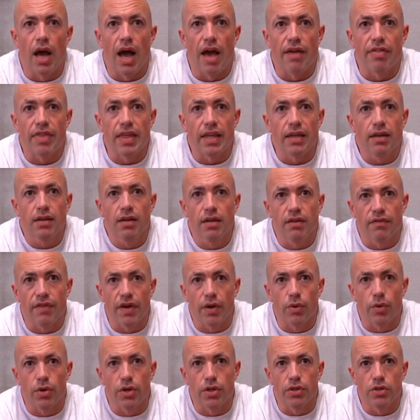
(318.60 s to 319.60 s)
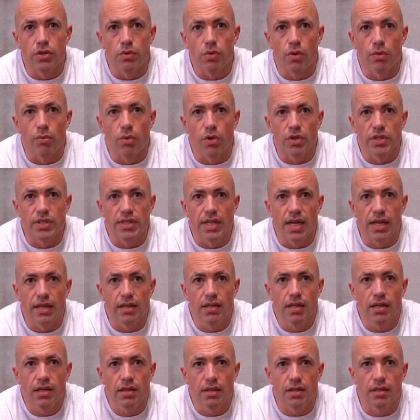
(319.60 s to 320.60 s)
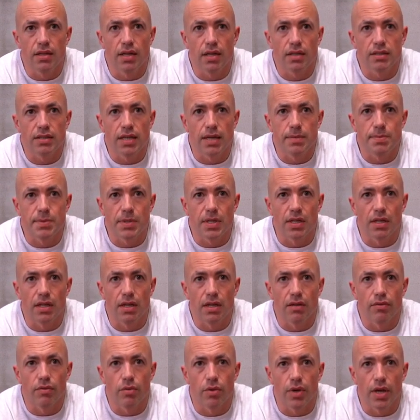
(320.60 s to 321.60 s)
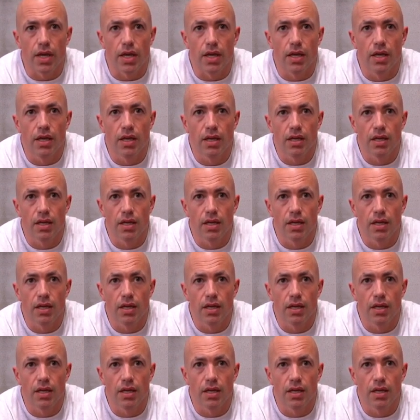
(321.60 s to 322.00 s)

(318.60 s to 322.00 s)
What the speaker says: think if I were to do one more set, the duct tape's gonna give away,